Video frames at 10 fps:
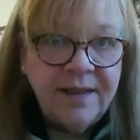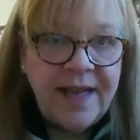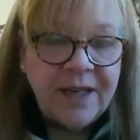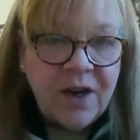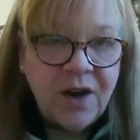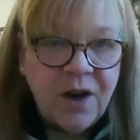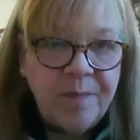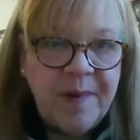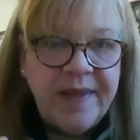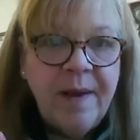that
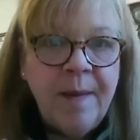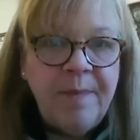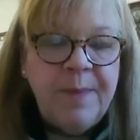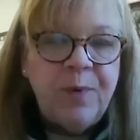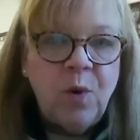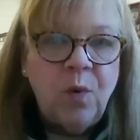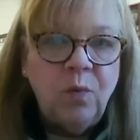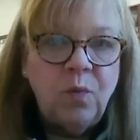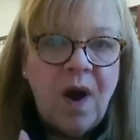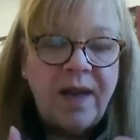occur, but people
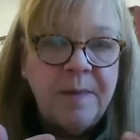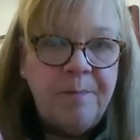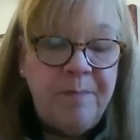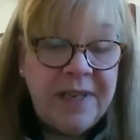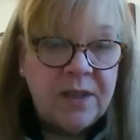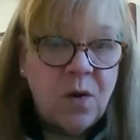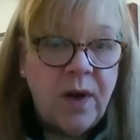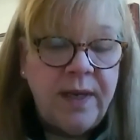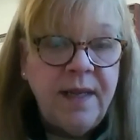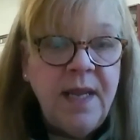want
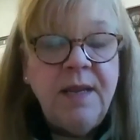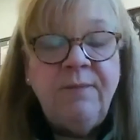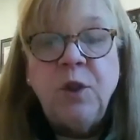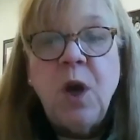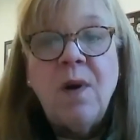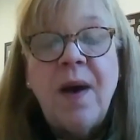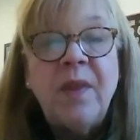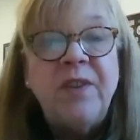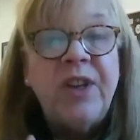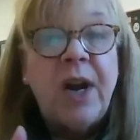Bitcoin. You go
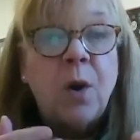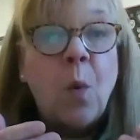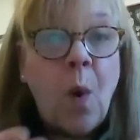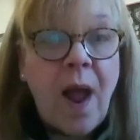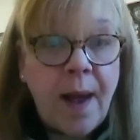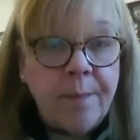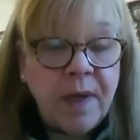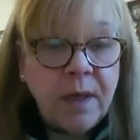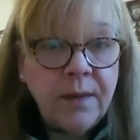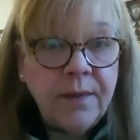on the dark web
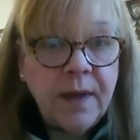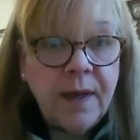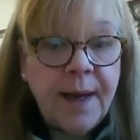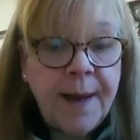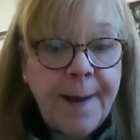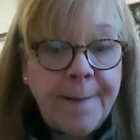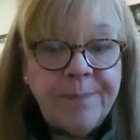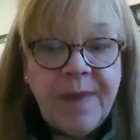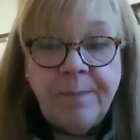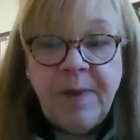
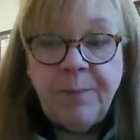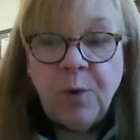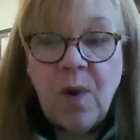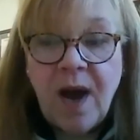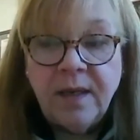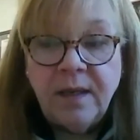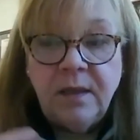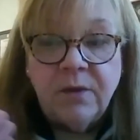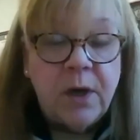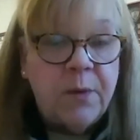and people want,
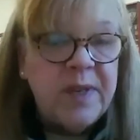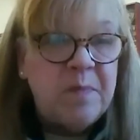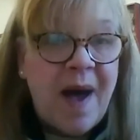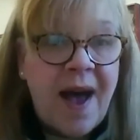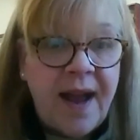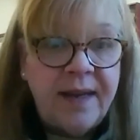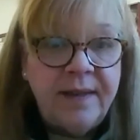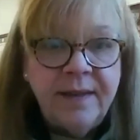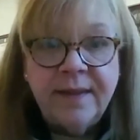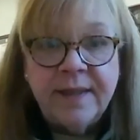you could always buy,
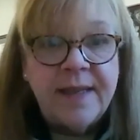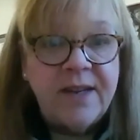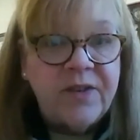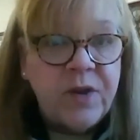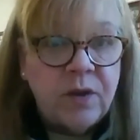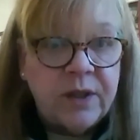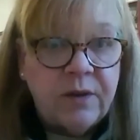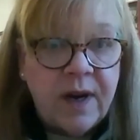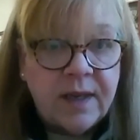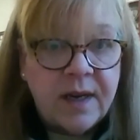let's say, stolen
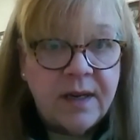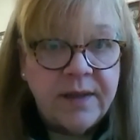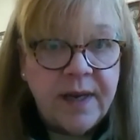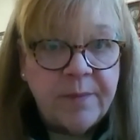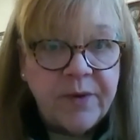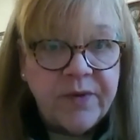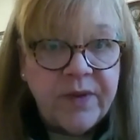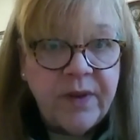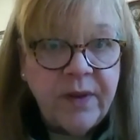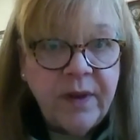credit card numbers,